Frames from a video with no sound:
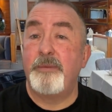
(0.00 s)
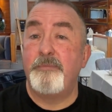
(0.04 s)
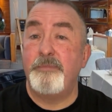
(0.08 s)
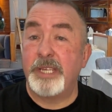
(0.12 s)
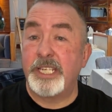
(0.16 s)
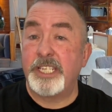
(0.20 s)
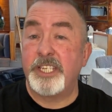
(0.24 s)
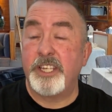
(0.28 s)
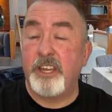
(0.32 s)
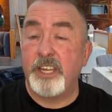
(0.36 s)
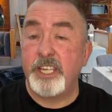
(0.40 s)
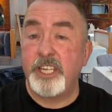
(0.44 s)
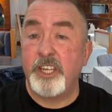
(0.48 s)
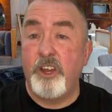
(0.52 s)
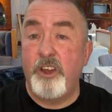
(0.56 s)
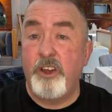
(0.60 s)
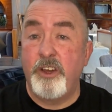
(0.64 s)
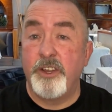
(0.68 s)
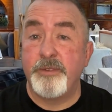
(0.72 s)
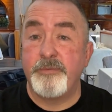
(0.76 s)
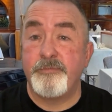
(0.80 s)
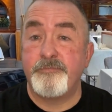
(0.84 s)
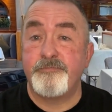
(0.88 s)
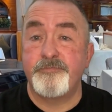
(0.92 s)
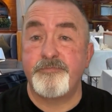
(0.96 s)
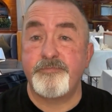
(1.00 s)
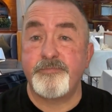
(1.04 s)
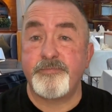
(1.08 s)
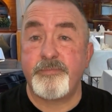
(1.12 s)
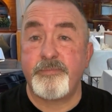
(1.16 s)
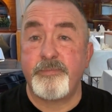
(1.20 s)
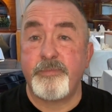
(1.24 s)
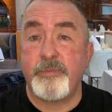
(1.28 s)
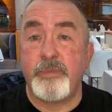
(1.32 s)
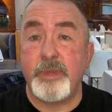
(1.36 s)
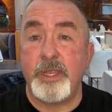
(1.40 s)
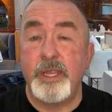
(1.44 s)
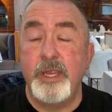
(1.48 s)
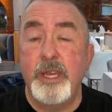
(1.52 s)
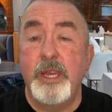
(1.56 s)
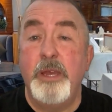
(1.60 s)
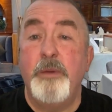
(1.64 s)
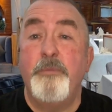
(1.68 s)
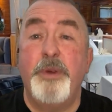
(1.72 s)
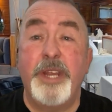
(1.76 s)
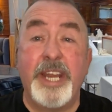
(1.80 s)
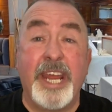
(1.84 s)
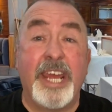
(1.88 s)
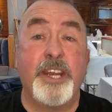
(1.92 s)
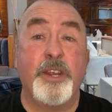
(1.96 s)
Miss Saigon.
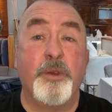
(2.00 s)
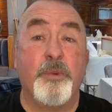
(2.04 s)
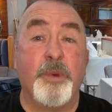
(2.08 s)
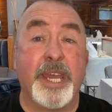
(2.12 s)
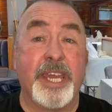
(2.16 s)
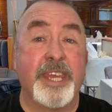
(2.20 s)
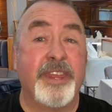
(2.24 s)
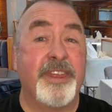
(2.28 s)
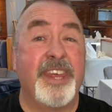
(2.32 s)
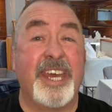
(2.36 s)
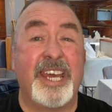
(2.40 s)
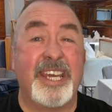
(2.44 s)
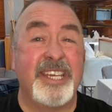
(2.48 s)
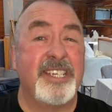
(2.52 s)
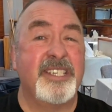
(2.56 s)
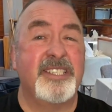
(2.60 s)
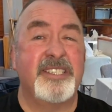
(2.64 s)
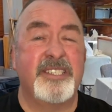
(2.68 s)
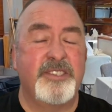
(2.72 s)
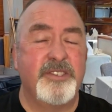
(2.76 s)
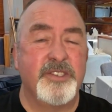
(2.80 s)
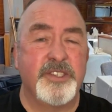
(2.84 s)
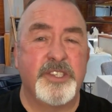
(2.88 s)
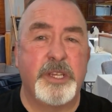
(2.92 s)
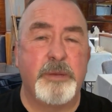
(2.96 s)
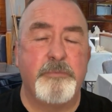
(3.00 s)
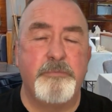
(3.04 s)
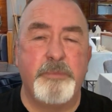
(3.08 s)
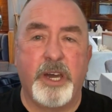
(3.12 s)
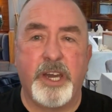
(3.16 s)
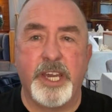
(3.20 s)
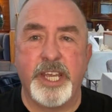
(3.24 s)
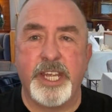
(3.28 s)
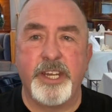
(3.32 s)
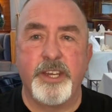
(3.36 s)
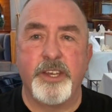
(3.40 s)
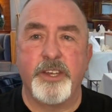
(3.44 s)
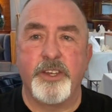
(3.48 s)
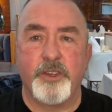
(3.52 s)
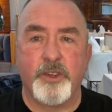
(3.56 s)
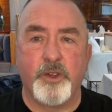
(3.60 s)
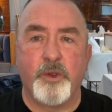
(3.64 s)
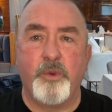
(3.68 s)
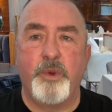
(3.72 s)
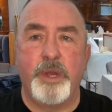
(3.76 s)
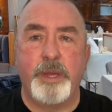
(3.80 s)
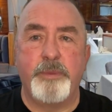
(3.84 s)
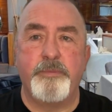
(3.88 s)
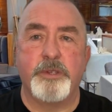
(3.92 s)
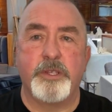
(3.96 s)
But anyway, that is just a minor
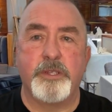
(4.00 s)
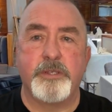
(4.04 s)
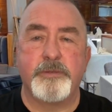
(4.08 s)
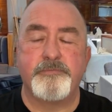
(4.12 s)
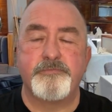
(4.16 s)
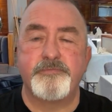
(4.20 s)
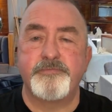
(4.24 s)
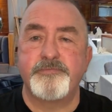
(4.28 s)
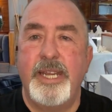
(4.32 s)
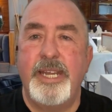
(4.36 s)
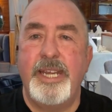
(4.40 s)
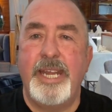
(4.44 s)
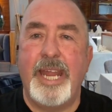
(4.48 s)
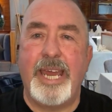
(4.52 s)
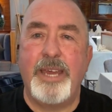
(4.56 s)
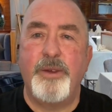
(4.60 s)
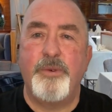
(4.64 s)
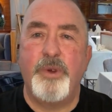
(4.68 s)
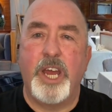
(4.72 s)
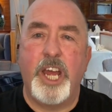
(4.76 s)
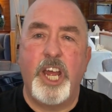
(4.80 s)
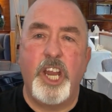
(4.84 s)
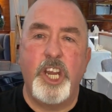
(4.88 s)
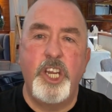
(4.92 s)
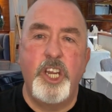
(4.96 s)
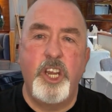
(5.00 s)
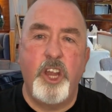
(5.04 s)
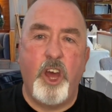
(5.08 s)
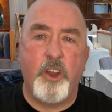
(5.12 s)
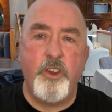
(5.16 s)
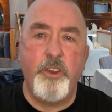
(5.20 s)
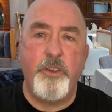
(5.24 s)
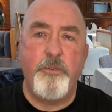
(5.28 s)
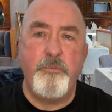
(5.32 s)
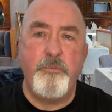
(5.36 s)
quibble. Now, a lot